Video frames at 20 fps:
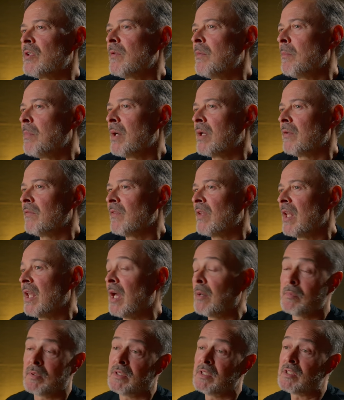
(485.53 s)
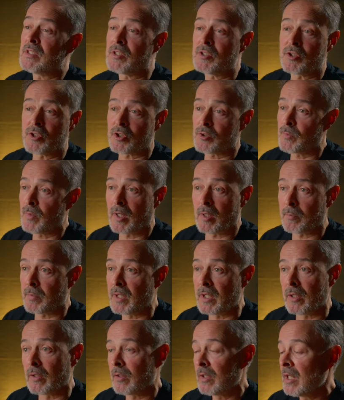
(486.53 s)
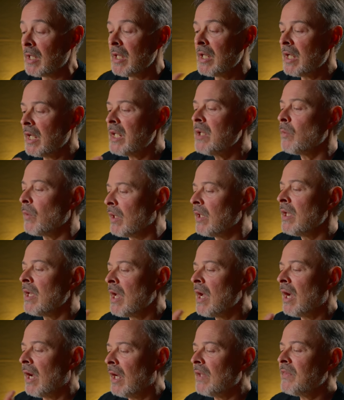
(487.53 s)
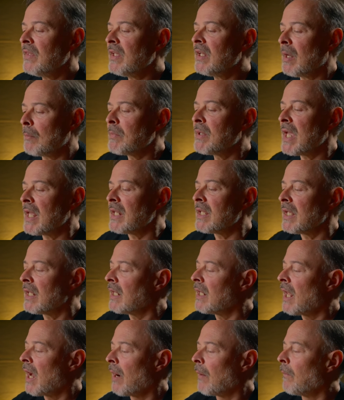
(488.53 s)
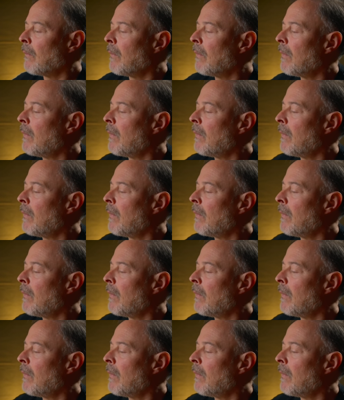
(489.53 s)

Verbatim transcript: of the body of the light, but this is just my opinion. Anyway, I think I'm getting it now.